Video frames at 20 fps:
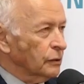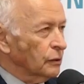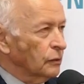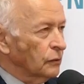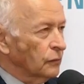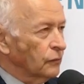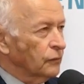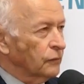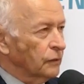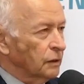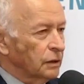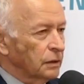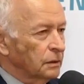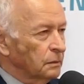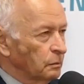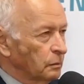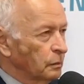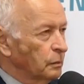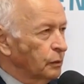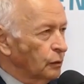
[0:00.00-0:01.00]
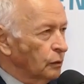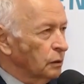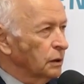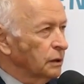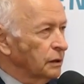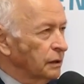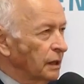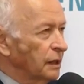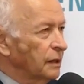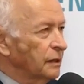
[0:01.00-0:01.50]
of
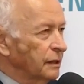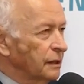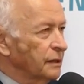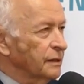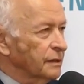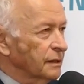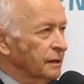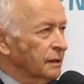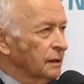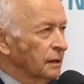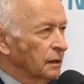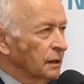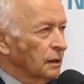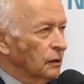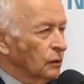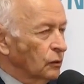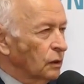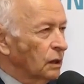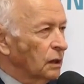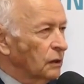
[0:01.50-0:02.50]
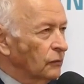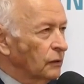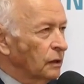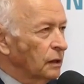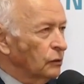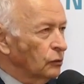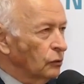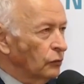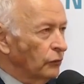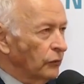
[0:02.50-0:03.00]
Poland dentists who are
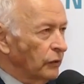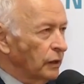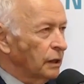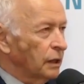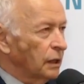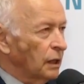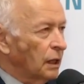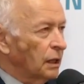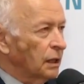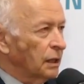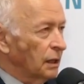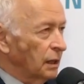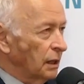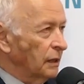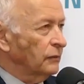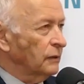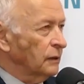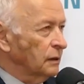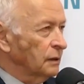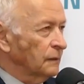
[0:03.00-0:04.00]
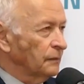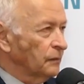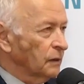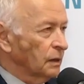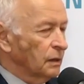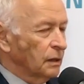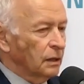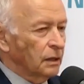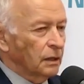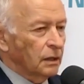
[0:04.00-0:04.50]
on a very high level
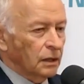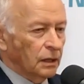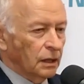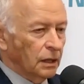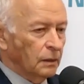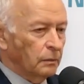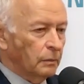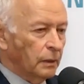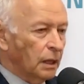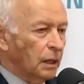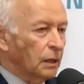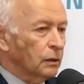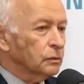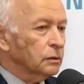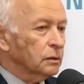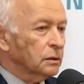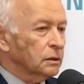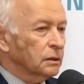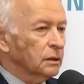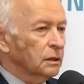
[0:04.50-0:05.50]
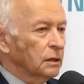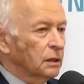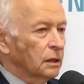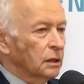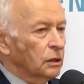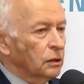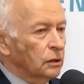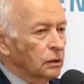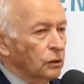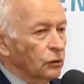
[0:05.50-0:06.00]
about
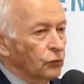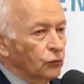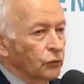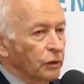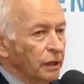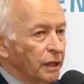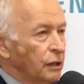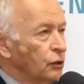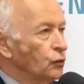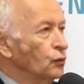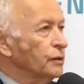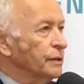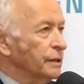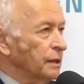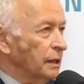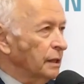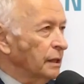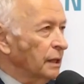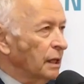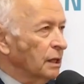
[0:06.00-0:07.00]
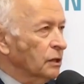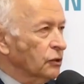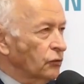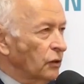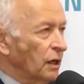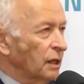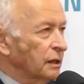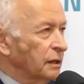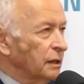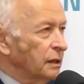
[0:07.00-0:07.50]
reusing
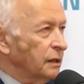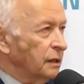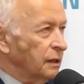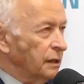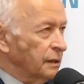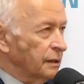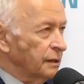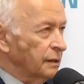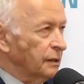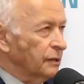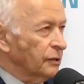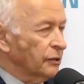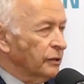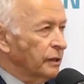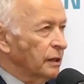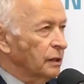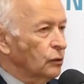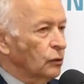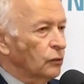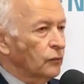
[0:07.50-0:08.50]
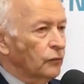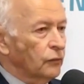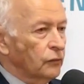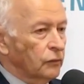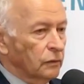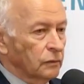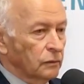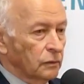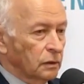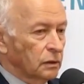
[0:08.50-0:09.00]
extracted teeth instead
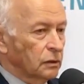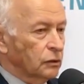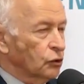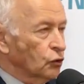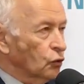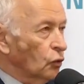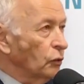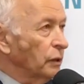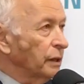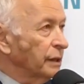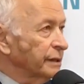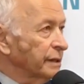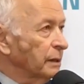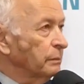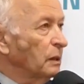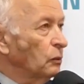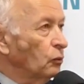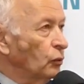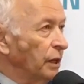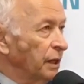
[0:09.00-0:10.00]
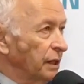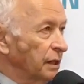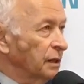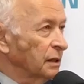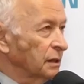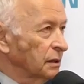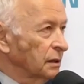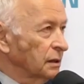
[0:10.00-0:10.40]
of throwing them away,